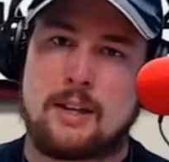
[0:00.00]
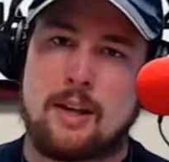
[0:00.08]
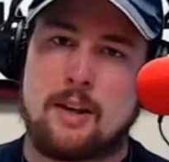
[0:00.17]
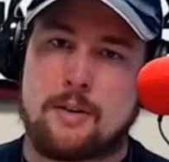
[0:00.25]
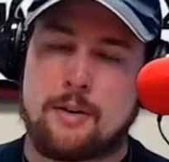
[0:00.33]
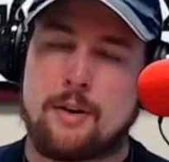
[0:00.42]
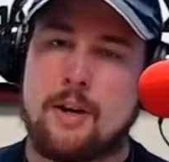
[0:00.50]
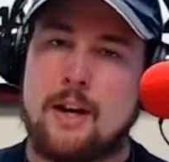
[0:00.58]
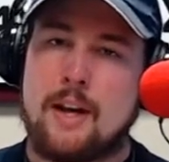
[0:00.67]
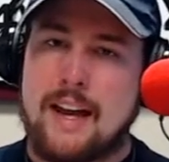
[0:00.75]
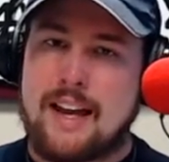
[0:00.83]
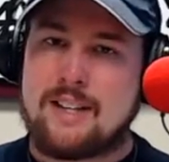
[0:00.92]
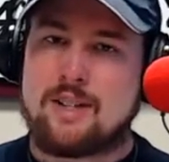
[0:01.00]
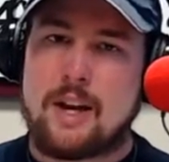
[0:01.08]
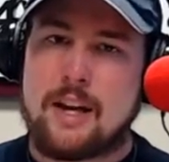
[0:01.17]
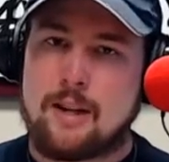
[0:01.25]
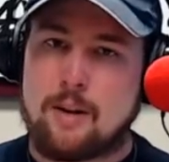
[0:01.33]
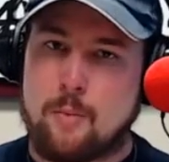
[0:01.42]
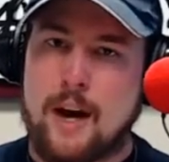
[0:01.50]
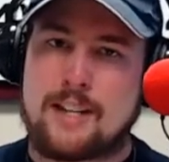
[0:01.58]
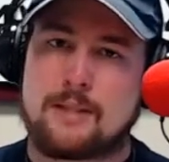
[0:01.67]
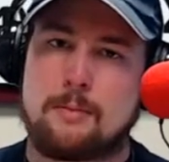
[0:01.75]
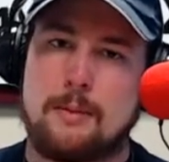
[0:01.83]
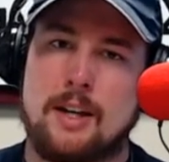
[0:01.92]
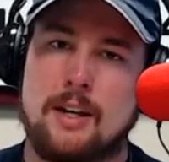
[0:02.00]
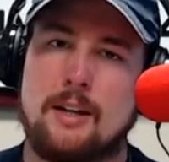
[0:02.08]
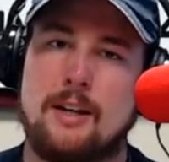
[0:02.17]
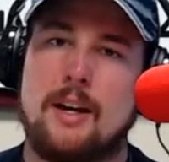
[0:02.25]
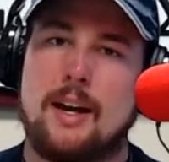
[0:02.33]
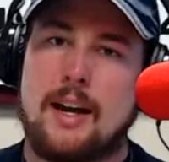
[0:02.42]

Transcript: the other educated wise men,